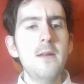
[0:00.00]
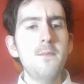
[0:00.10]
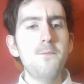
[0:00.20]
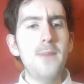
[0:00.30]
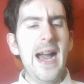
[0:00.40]

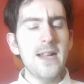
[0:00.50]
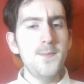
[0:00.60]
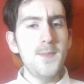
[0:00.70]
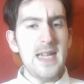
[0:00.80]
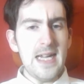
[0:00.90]
Back to
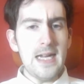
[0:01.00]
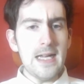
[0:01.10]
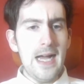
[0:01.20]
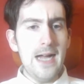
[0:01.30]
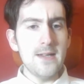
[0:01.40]

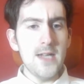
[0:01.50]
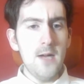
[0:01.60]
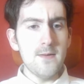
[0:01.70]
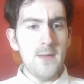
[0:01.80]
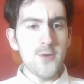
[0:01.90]
Peeta.
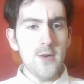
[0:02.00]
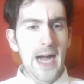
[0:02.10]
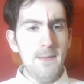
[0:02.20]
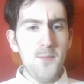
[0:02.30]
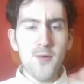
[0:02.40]
So the
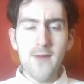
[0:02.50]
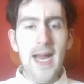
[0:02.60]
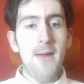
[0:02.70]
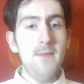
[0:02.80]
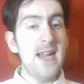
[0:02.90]
trial with
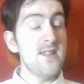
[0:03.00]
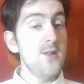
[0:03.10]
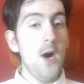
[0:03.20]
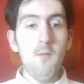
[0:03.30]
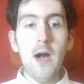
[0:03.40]
Prim is
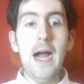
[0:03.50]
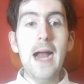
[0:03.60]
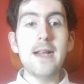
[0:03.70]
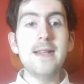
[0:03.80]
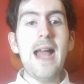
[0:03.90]
not
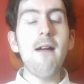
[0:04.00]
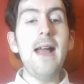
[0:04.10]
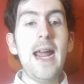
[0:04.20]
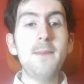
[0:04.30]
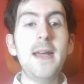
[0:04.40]
worked. Now
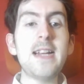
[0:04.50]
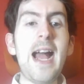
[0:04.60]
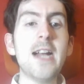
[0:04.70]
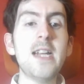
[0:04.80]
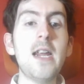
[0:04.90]
Haymitch
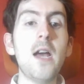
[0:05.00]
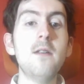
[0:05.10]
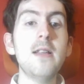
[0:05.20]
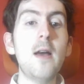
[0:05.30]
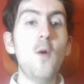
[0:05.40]
actually
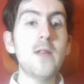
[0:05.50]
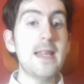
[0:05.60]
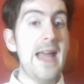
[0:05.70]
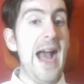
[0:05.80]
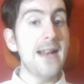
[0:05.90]
goes and orders
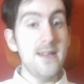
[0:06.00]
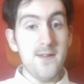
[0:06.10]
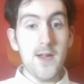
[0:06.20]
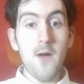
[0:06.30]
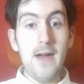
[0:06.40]
Katniss to
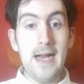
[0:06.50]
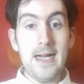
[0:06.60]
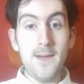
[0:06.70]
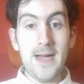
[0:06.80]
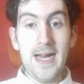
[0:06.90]
go in. And
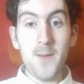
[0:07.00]
I'm like,